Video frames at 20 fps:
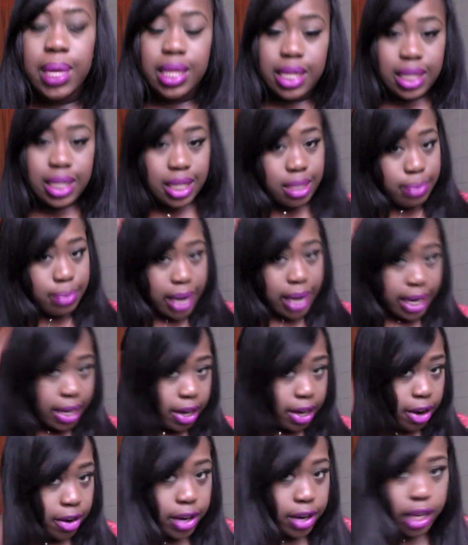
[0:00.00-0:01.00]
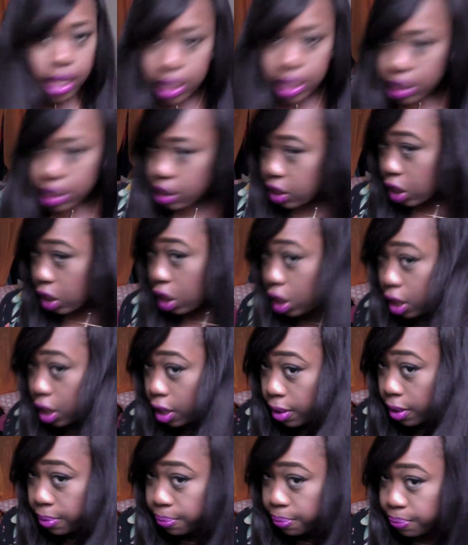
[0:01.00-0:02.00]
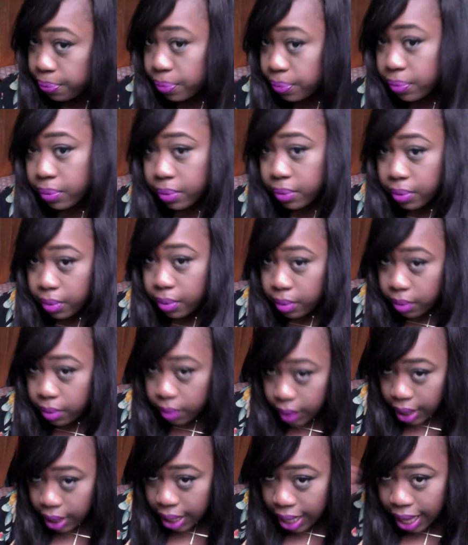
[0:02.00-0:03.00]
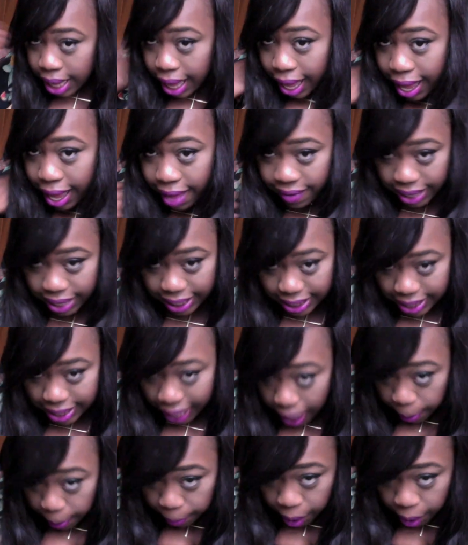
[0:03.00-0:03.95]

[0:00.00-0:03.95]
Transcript: this is my current install. I have a side